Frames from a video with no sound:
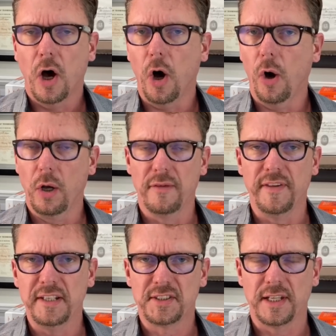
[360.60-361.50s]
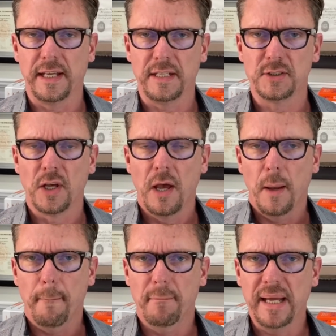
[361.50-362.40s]
All of these things
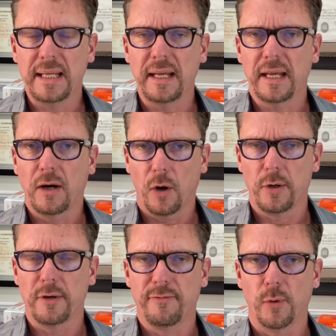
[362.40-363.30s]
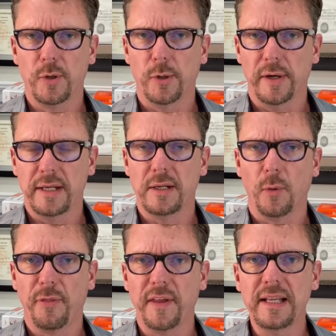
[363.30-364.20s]
making it harder for your
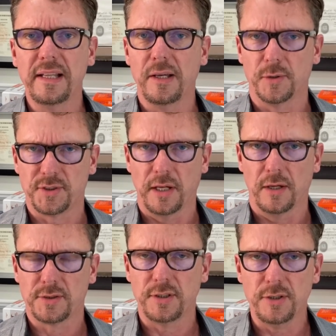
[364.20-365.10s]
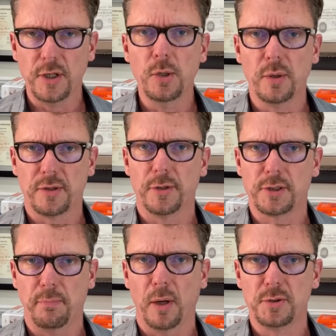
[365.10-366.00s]
endothelial cells to do what they're
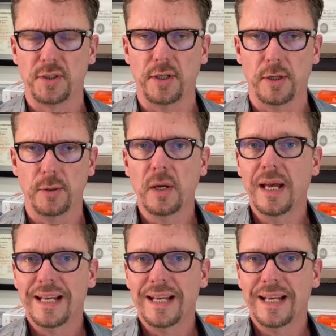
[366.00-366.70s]
supposed to do